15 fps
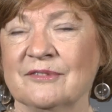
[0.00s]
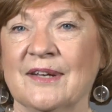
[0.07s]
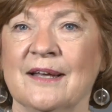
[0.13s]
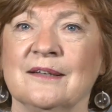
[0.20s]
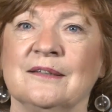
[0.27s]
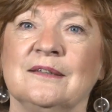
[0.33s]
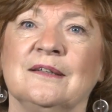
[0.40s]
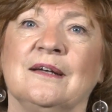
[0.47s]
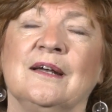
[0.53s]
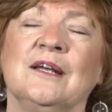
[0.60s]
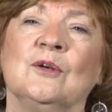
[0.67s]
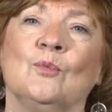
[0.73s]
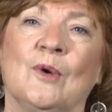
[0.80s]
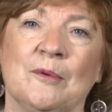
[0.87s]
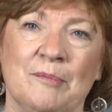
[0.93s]
of Canada
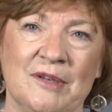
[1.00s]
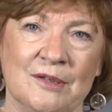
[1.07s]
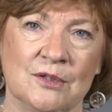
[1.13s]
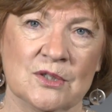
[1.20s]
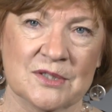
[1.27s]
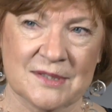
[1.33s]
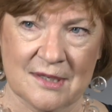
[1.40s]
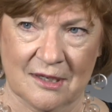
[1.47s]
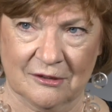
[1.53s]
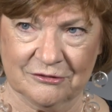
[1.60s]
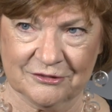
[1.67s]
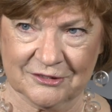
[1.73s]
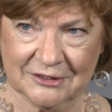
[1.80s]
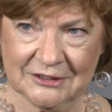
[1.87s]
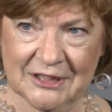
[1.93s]
and one being
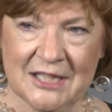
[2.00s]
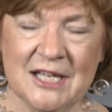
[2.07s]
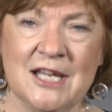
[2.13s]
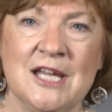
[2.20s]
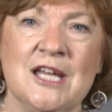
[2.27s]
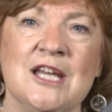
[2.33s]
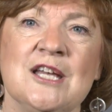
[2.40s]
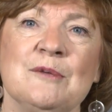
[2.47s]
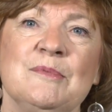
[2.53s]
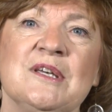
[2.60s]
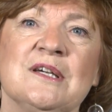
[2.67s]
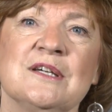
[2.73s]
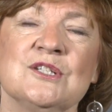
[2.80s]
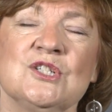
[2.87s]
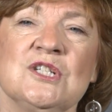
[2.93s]
herself.
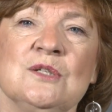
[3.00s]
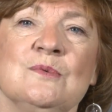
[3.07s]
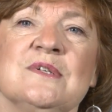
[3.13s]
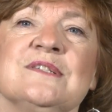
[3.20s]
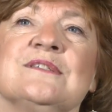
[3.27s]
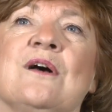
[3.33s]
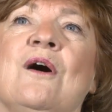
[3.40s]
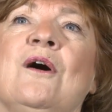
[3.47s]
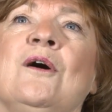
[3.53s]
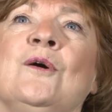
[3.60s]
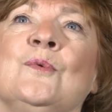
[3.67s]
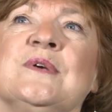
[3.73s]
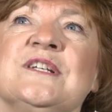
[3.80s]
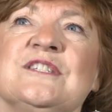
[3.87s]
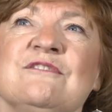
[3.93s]
Because she was
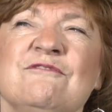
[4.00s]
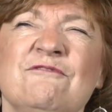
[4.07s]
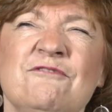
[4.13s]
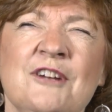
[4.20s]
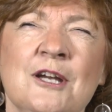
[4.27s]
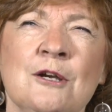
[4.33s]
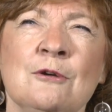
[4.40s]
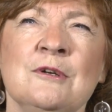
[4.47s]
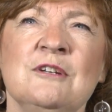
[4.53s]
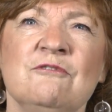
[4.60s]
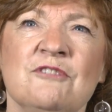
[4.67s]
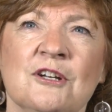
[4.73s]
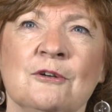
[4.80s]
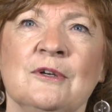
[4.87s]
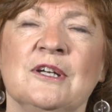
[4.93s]
always very,
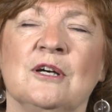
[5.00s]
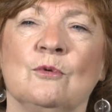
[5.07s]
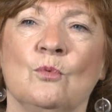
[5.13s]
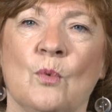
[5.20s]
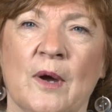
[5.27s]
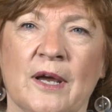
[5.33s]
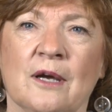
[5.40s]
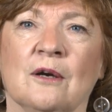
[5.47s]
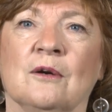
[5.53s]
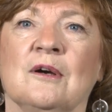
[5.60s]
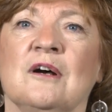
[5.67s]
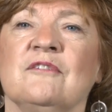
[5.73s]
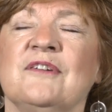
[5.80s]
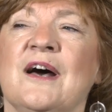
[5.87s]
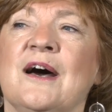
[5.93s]
very aware
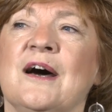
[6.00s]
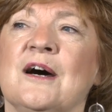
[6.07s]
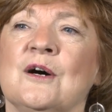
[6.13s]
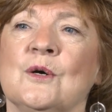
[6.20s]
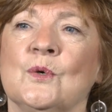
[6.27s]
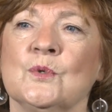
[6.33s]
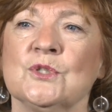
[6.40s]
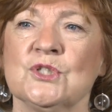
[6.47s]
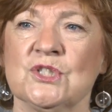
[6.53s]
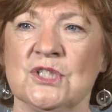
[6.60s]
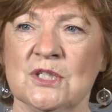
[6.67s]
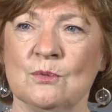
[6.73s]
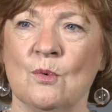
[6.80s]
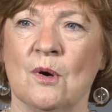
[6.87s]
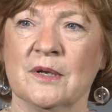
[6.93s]
of how
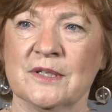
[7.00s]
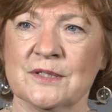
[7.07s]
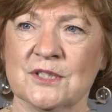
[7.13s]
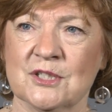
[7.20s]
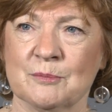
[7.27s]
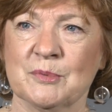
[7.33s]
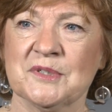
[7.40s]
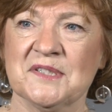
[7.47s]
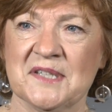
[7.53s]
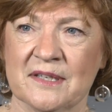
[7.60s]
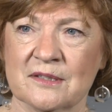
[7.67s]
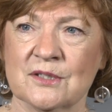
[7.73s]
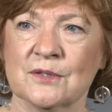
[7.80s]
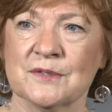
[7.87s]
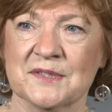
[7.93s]
she wanted to
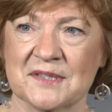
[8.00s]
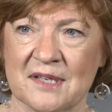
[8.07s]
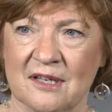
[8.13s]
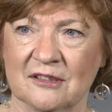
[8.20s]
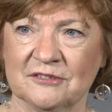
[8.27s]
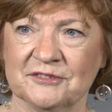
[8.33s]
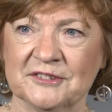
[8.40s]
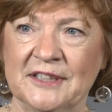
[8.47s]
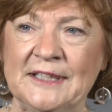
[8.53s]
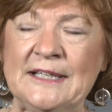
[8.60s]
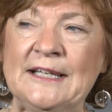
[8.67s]
present herself.